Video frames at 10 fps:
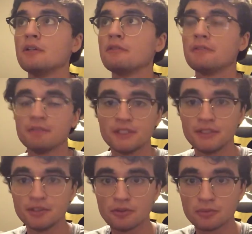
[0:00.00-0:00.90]

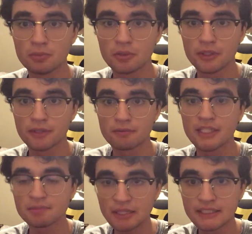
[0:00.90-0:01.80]
15 year old boy.
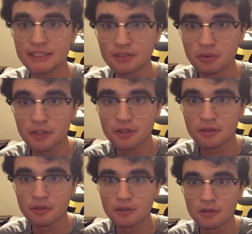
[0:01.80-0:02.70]
That's my decoy.
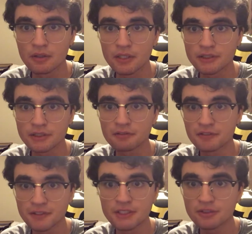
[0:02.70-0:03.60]
Is a
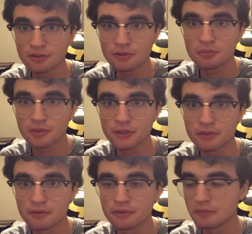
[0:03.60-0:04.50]
15 year old boy.
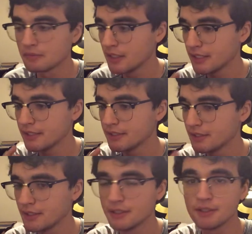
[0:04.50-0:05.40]
And
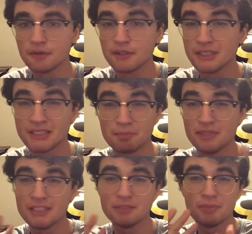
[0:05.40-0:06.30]
like, you know, this
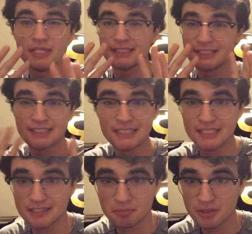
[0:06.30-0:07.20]
this man is
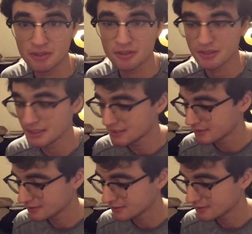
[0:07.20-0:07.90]
sick, bruh. He is